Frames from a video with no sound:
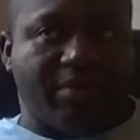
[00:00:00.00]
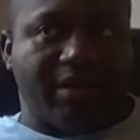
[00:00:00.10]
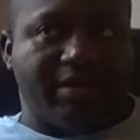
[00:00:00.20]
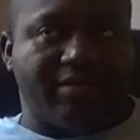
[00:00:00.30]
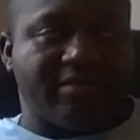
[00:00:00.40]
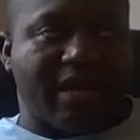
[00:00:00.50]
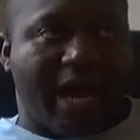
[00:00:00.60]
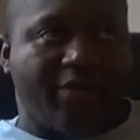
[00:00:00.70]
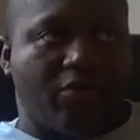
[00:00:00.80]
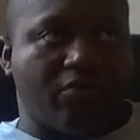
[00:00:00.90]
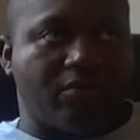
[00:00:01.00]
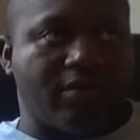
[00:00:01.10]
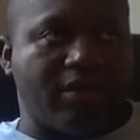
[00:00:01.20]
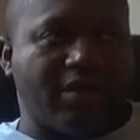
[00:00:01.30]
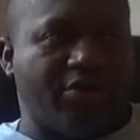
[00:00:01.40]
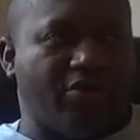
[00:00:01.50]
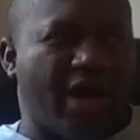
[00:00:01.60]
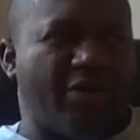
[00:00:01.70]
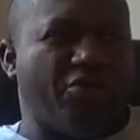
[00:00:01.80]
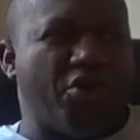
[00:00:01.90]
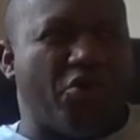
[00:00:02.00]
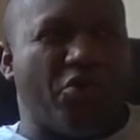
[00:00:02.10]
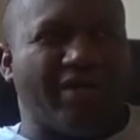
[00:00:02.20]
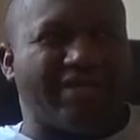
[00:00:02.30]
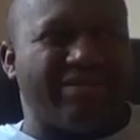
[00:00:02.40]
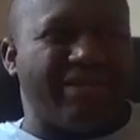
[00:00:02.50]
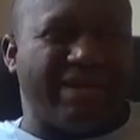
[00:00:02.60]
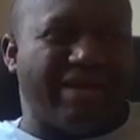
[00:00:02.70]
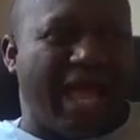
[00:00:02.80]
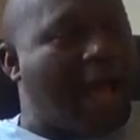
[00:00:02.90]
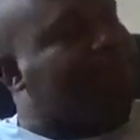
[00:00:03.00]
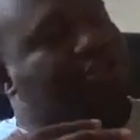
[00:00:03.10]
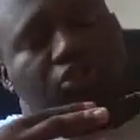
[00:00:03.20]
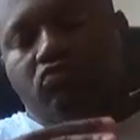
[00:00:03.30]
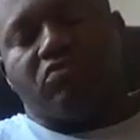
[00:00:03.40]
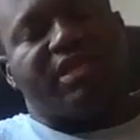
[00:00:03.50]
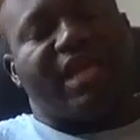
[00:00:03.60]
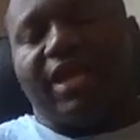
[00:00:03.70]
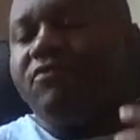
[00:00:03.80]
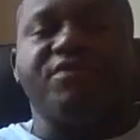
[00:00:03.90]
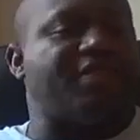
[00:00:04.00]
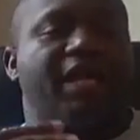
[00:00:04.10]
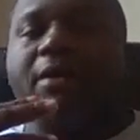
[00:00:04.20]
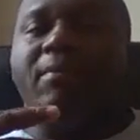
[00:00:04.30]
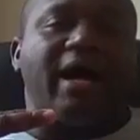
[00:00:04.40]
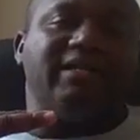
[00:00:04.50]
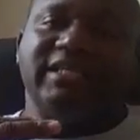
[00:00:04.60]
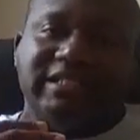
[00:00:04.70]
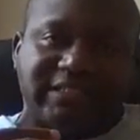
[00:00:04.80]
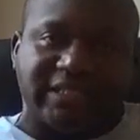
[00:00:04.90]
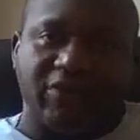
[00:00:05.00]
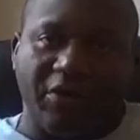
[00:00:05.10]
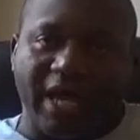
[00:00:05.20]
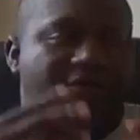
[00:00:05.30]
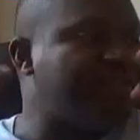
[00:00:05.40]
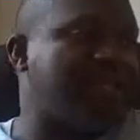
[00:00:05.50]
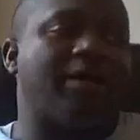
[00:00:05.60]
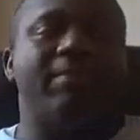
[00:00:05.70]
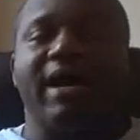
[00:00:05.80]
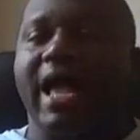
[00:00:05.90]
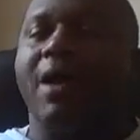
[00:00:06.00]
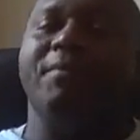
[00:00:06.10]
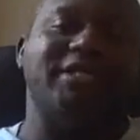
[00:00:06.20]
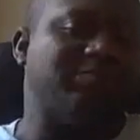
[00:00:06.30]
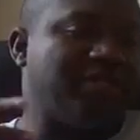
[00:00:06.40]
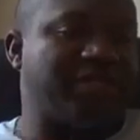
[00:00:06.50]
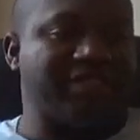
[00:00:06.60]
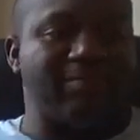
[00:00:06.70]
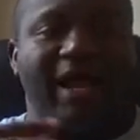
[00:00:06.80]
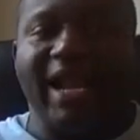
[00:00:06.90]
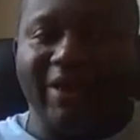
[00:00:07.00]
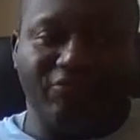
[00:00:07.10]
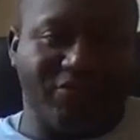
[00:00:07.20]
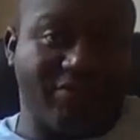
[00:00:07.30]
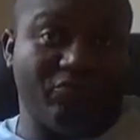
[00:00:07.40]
but I don't know absolutely everything about DC or everything about comics, because my life